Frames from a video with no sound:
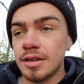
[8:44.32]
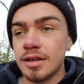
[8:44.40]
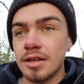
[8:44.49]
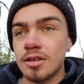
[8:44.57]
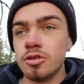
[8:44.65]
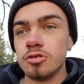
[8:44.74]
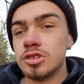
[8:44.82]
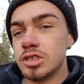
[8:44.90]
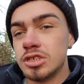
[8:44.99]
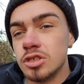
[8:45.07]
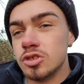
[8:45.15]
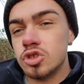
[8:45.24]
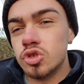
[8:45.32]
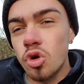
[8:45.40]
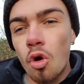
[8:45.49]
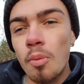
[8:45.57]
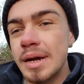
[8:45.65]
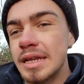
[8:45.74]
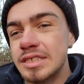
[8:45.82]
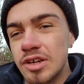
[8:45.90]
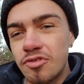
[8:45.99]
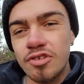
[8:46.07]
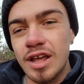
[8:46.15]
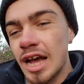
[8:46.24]
there's just so many
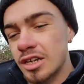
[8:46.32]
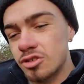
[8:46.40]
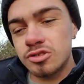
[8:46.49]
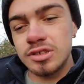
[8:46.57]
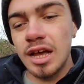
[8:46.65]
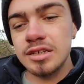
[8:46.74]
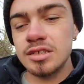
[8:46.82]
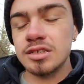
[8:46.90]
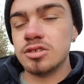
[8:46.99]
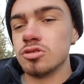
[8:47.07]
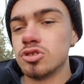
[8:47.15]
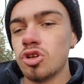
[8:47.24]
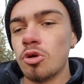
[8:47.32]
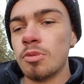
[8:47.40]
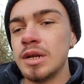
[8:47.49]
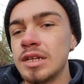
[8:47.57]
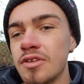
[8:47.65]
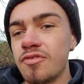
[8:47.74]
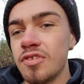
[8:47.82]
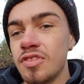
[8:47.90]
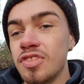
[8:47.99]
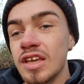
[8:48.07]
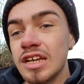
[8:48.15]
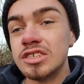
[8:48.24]
different exercises, there's so many different
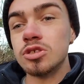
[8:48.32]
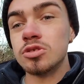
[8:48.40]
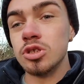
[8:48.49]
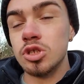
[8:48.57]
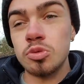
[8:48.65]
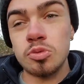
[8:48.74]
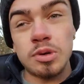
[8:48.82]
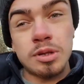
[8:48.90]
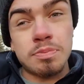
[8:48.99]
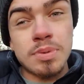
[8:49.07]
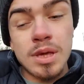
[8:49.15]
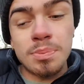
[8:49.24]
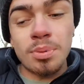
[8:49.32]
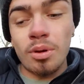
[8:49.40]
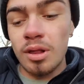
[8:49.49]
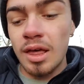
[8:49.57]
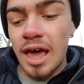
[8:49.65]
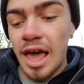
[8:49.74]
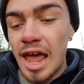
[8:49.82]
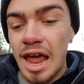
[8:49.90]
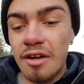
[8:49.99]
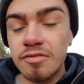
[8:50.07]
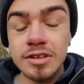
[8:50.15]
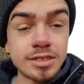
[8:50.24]
things you can do with people
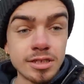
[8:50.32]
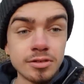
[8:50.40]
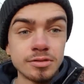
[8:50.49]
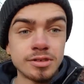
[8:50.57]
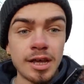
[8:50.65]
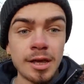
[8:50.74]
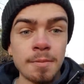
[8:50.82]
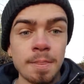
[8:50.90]
every single day